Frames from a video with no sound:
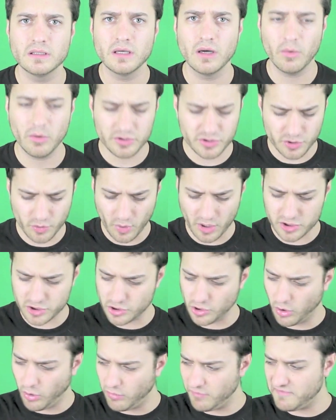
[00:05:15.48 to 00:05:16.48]
I want you to watch
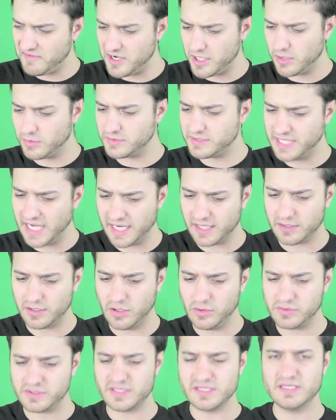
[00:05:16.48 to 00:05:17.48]
the whole video, take
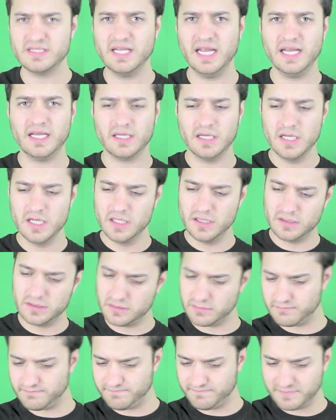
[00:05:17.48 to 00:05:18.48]
notes, and take...
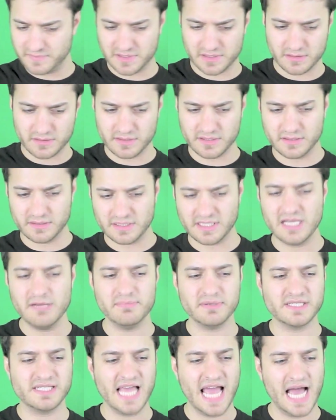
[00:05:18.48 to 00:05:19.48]
keep
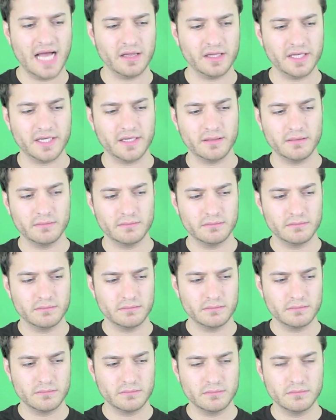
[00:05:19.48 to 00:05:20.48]
a tally.
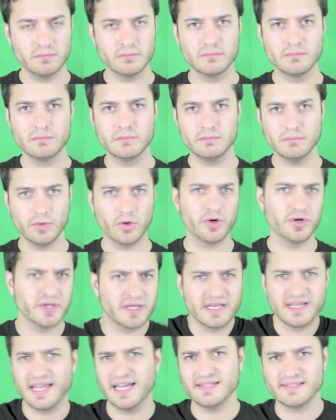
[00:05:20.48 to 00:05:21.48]
Or you
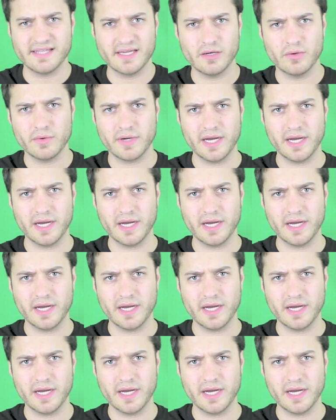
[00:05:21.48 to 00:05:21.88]
can guess, I don't